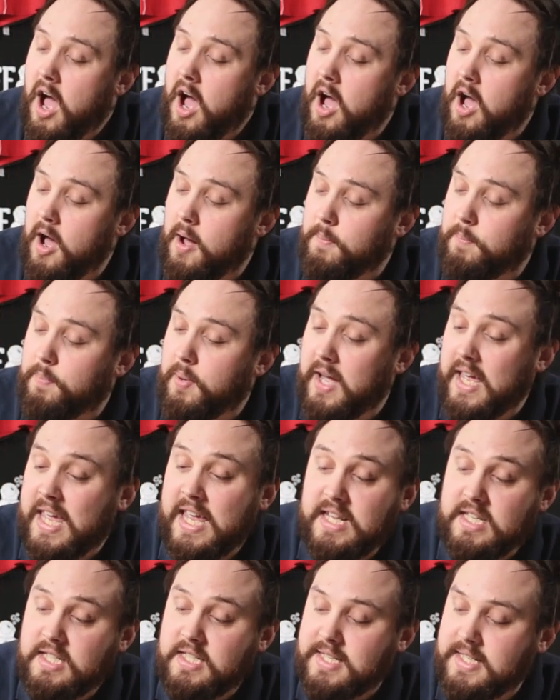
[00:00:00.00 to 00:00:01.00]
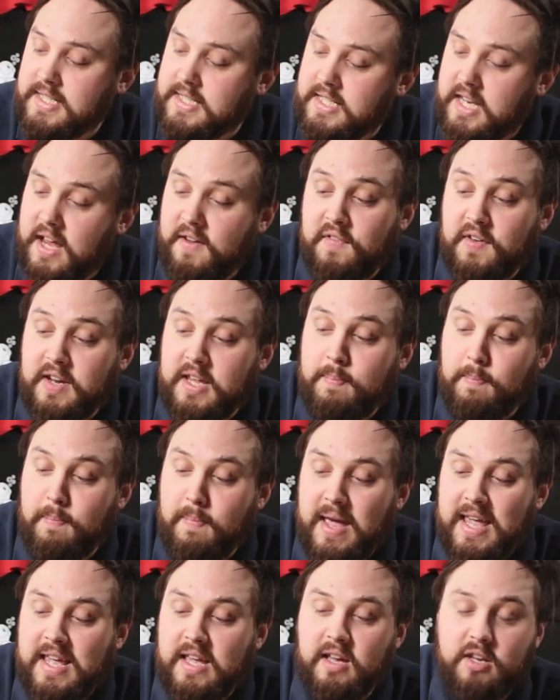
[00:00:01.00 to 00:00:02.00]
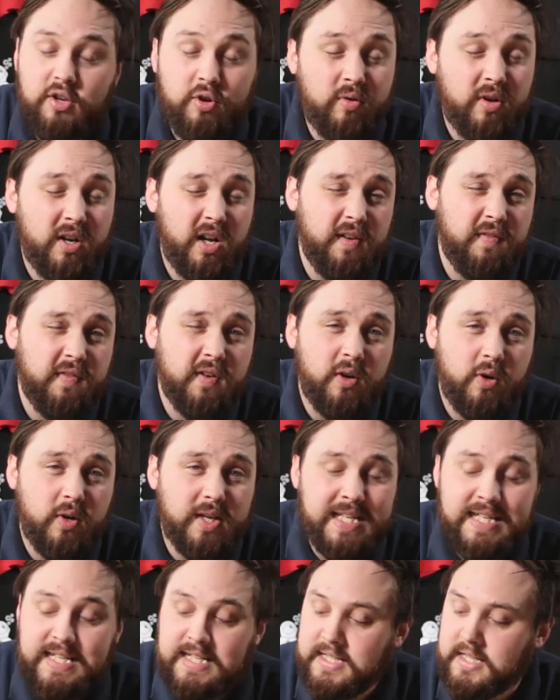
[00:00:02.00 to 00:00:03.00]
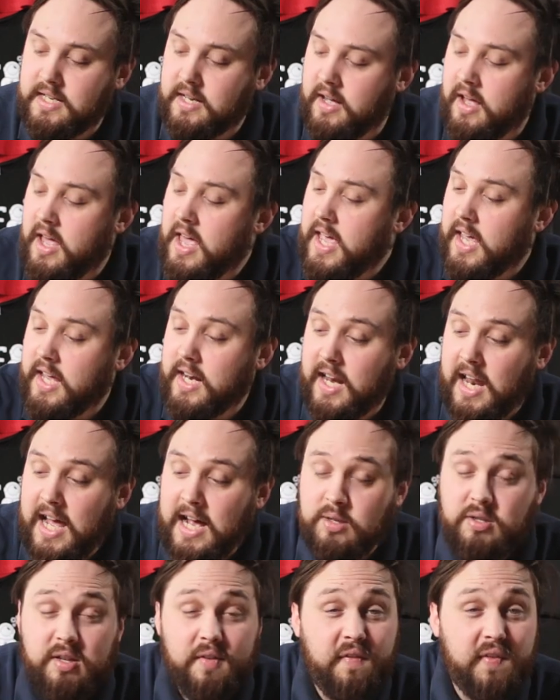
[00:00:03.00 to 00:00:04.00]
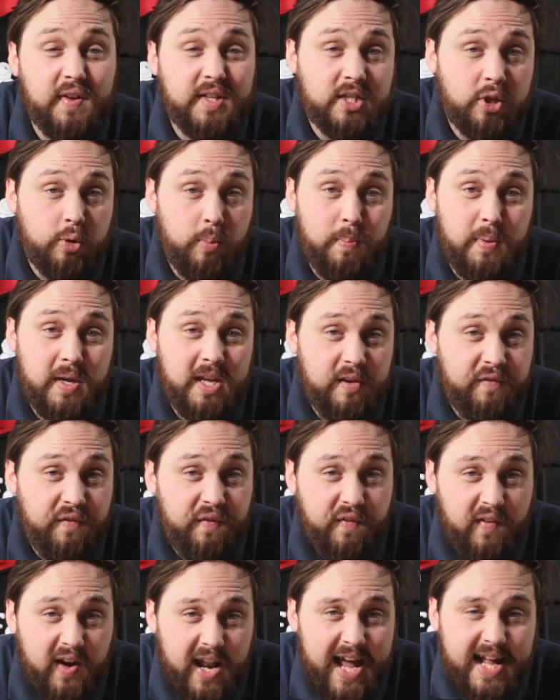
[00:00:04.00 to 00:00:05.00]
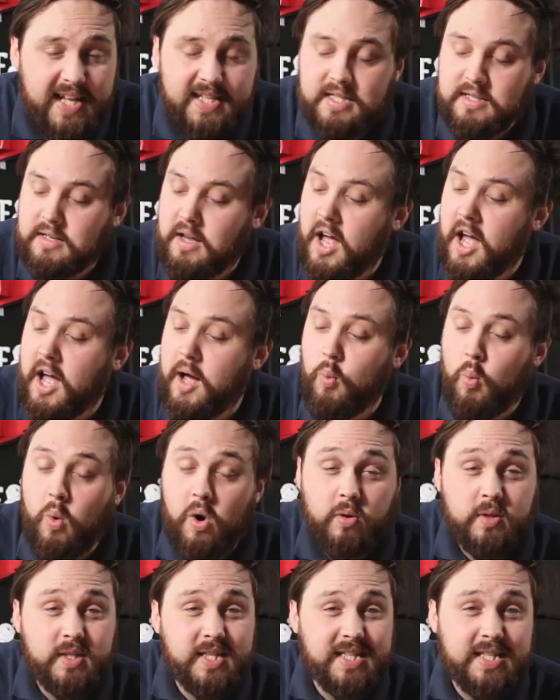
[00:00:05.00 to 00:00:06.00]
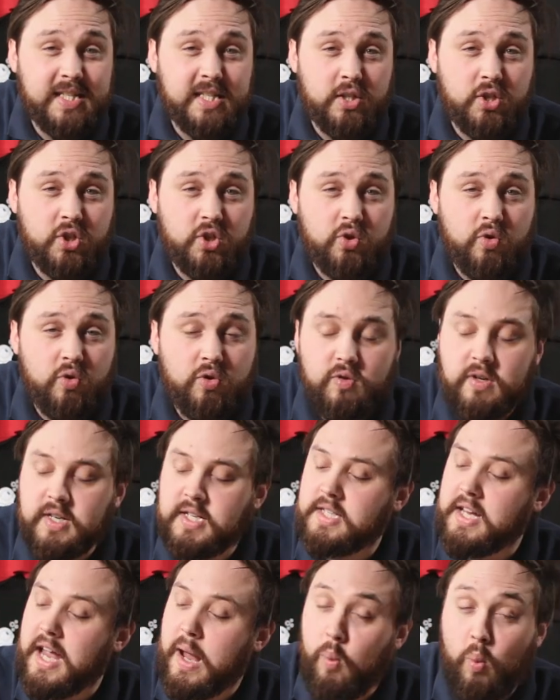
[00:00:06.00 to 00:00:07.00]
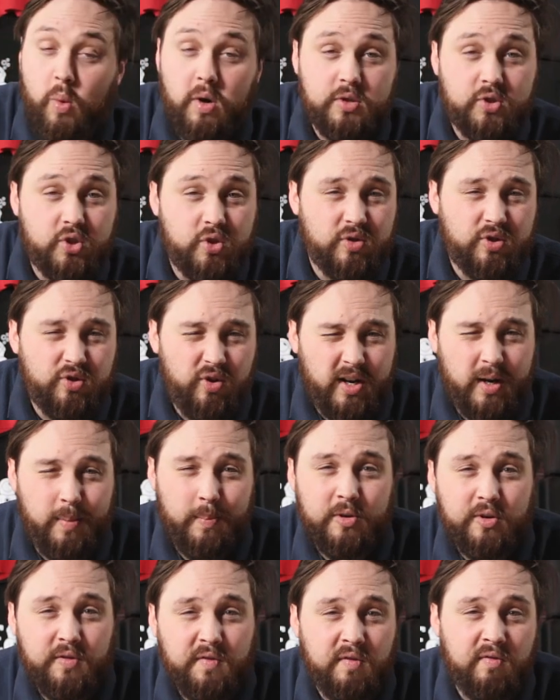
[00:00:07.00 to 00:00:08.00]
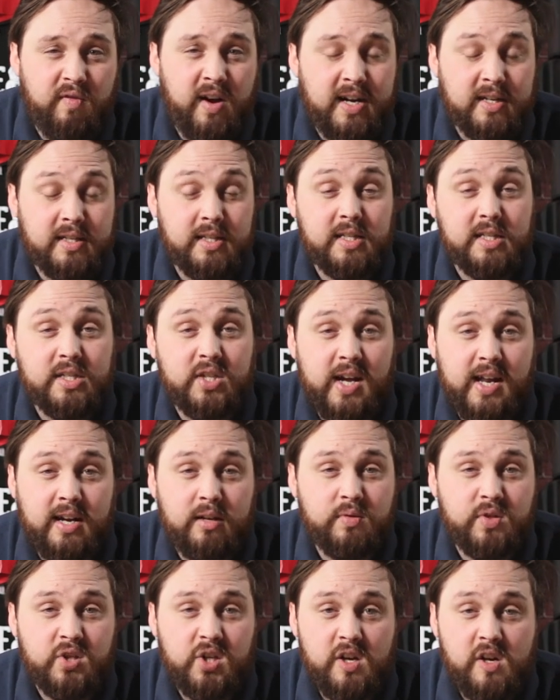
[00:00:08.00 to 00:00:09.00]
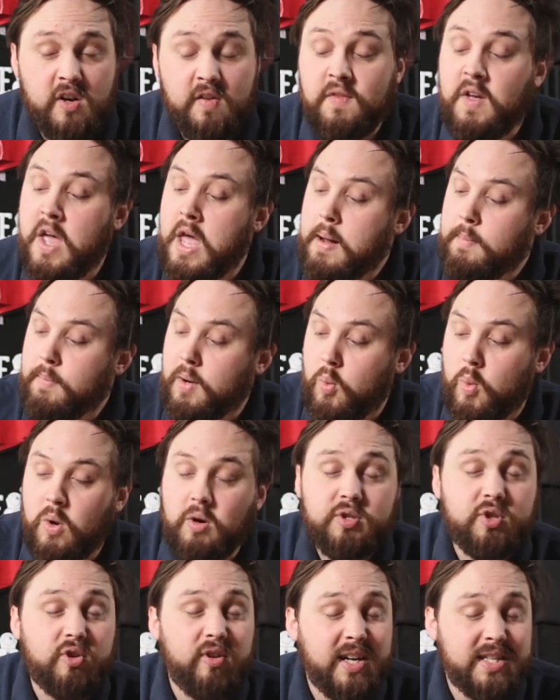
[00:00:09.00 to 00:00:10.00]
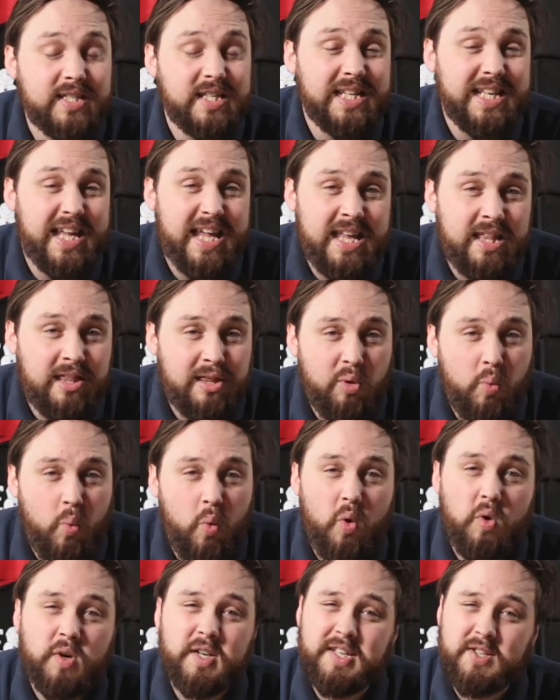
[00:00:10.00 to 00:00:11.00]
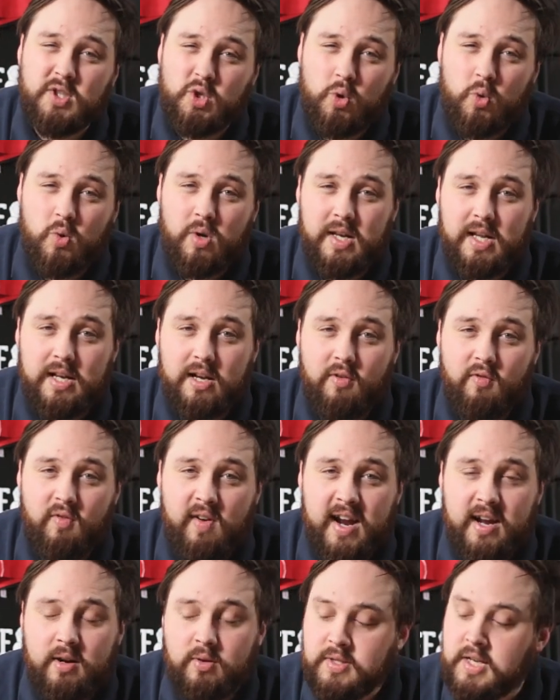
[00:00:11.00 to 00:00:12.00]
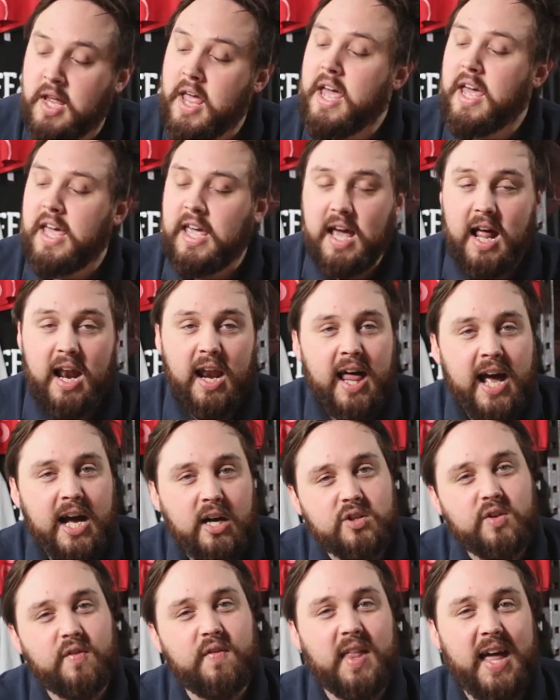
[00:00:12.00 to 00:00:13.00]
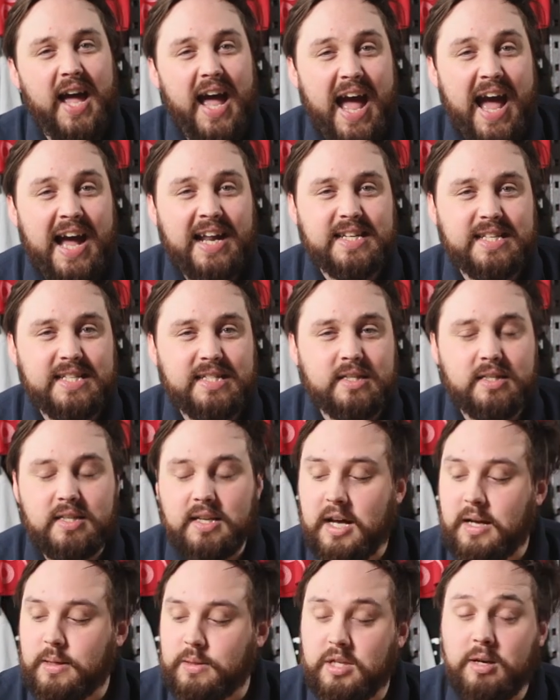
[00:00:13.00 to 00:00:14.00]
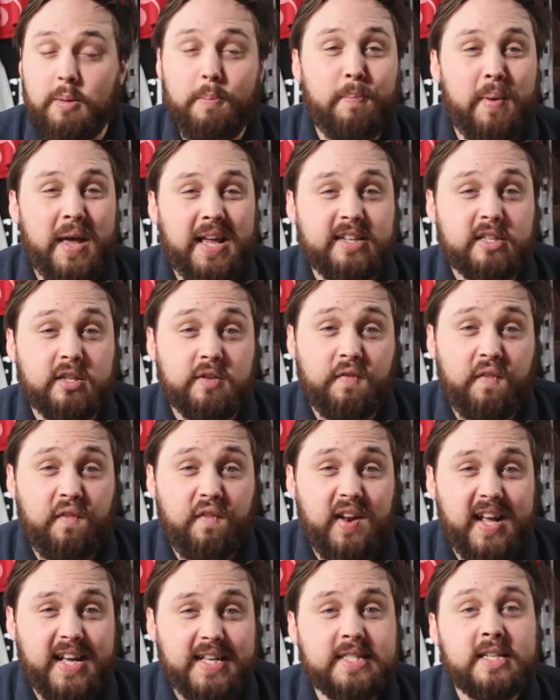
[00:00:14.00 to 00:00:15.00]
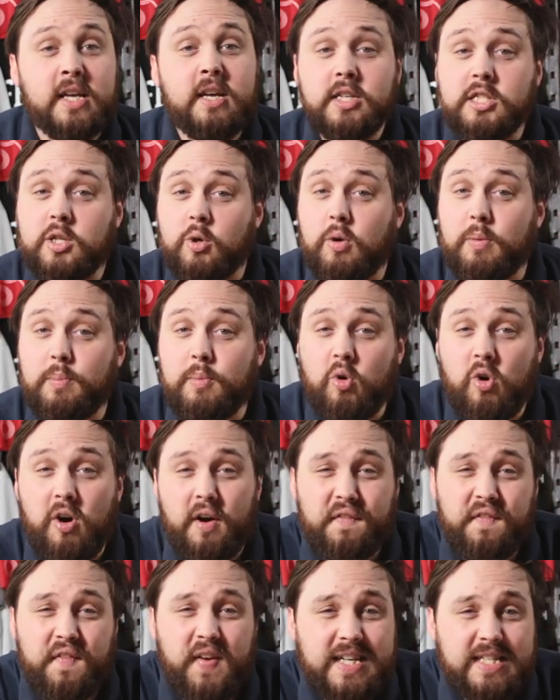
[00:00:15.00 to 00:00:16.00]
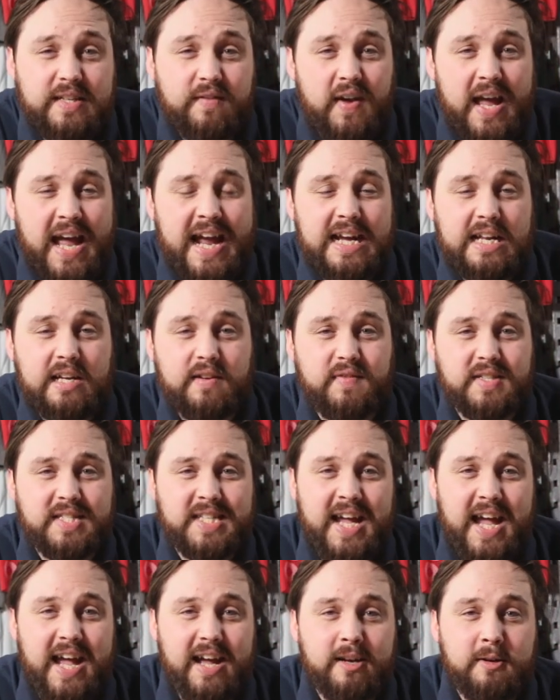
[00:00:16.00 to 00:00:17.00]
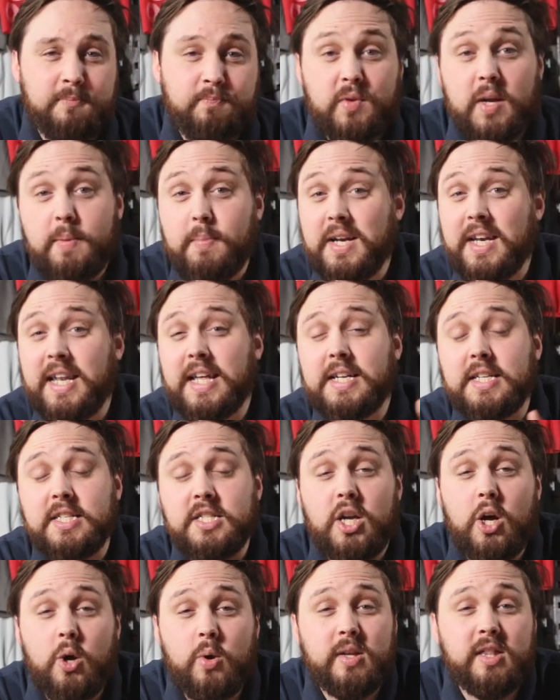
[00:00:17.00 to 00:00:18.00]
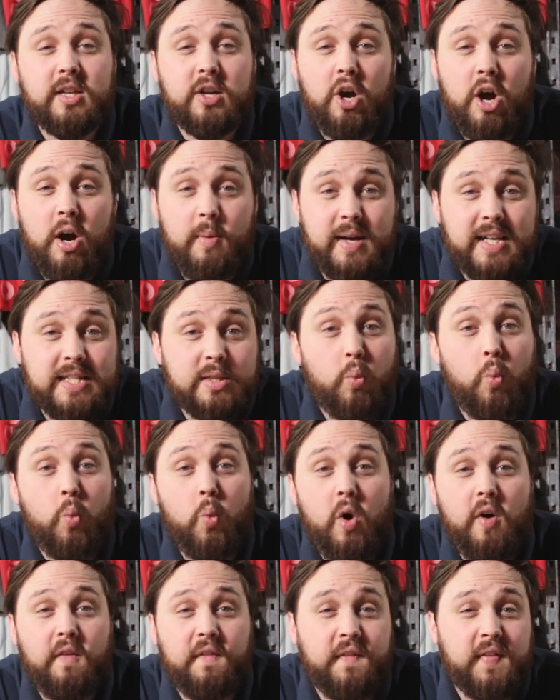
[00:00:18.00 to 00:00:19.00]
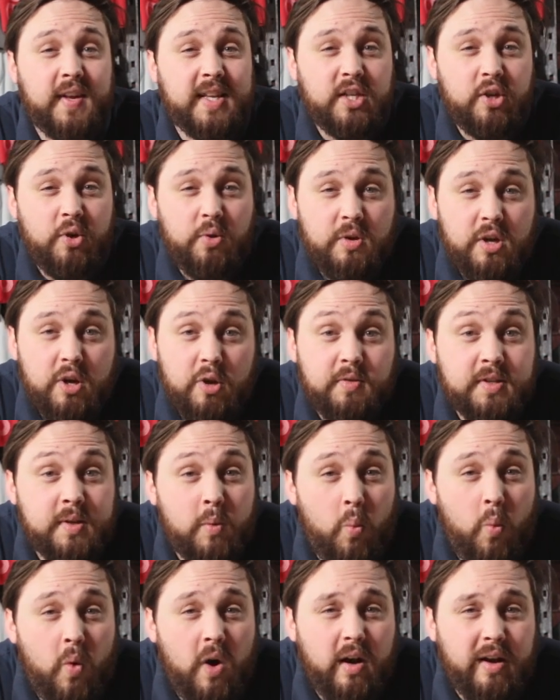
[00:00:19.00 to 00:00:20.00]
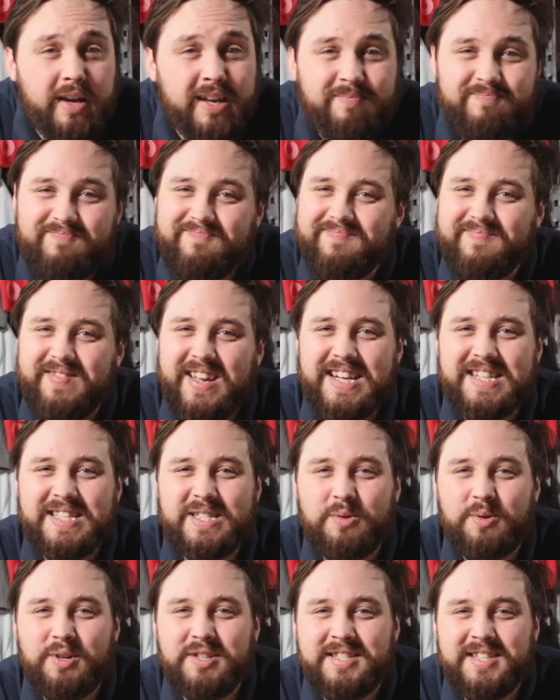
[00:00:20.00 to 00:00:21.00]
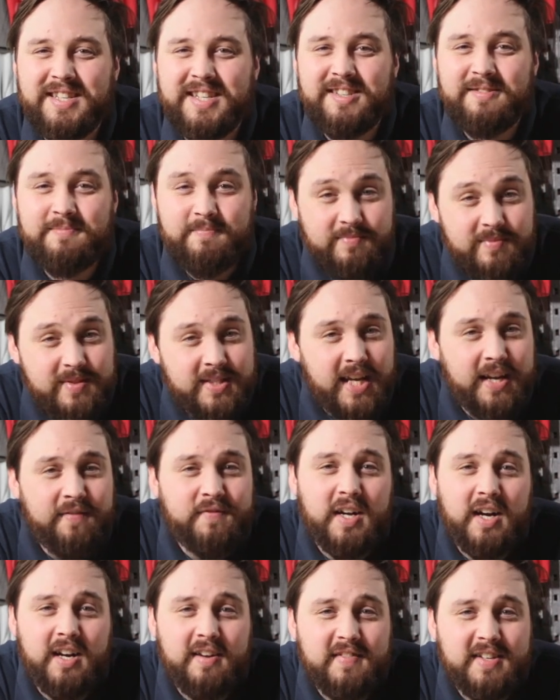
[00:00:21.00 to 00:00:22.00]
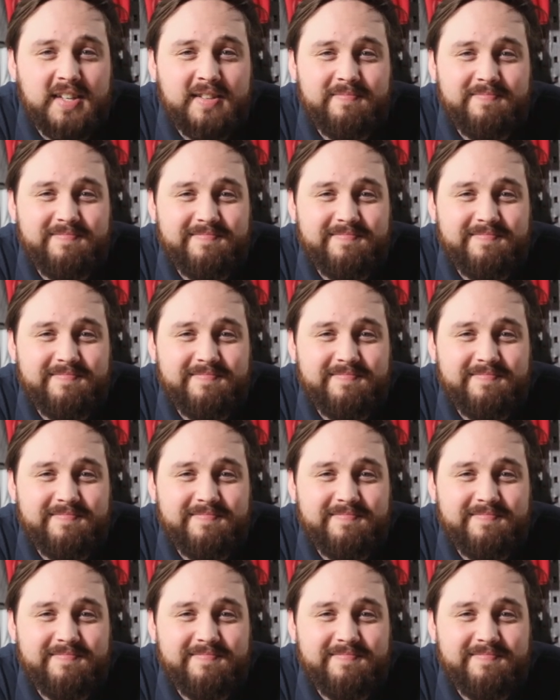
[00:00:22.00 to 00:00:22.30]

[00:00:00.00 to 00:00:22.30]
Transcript: But hinges definitely make your life a lot easier. It allows the fin to be flat whilst it's in storage and whilst you're trying to move around in the shallow surf. But whilst you're actually in the water snorkeling around, it allows for that added sort of bend and flex, so a more effective angle of attack. But let us know in the comments what fin you use and why. Thanks for watching and safe diving.